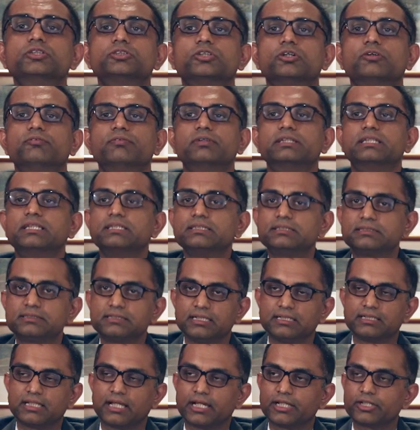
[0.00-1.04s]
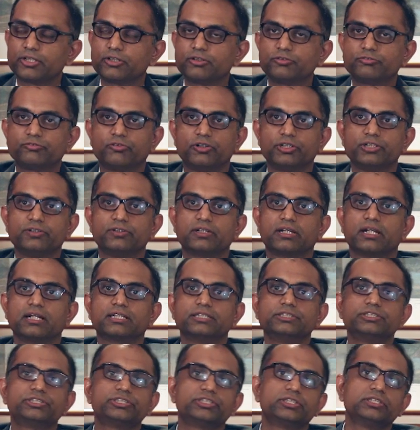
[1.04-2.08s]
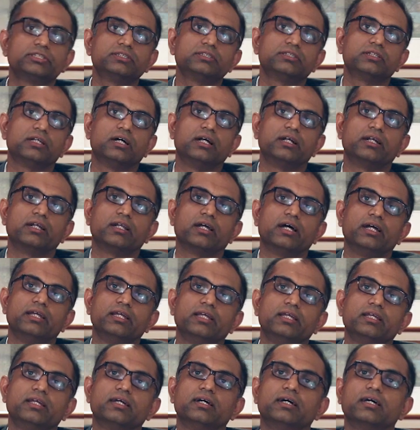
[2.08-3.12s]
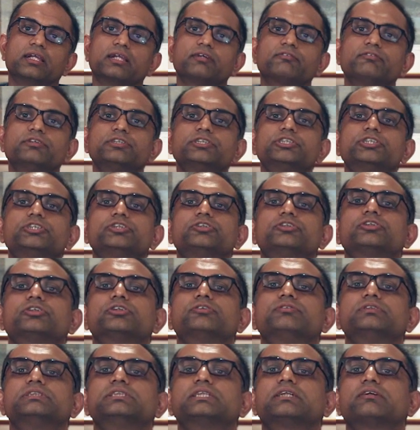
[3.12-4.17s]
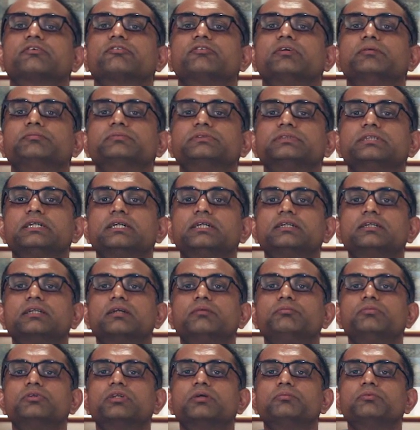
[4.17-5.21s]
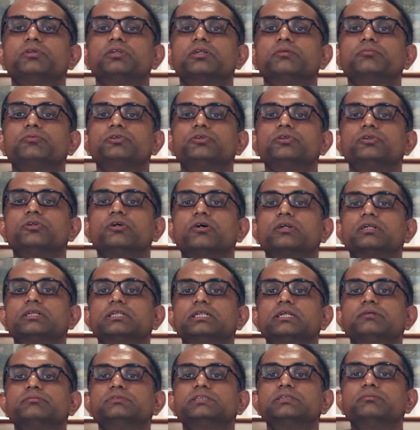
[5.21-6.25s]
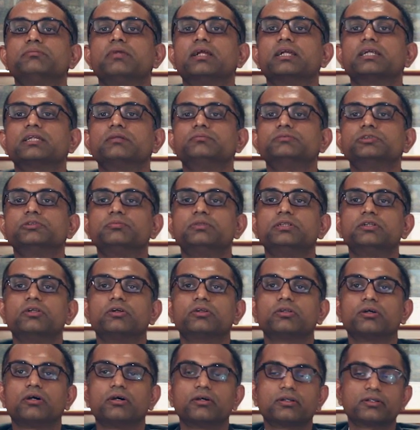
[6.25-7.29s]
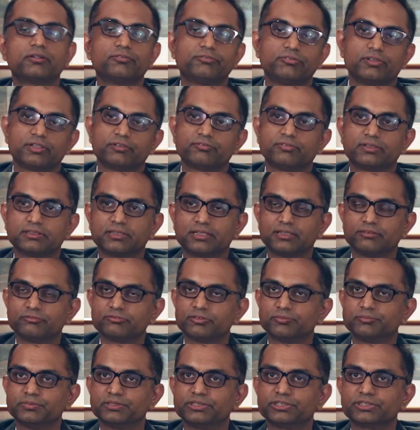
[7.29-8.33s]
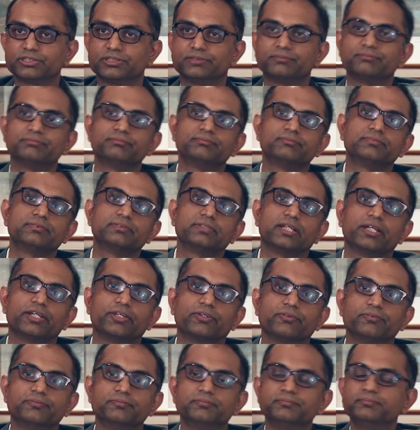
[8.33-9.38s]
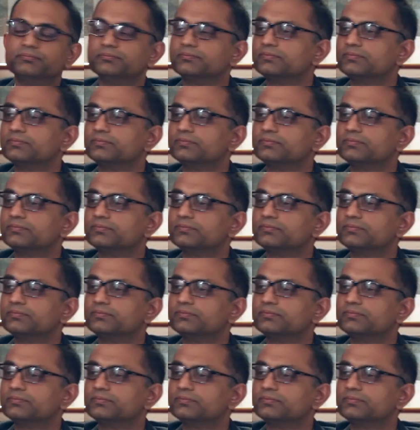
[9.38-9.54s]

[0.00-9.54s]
So with this, I thank you for your attention, and I request you to visit our website www.tmcplatinumjubilee.org for further information. Thank you.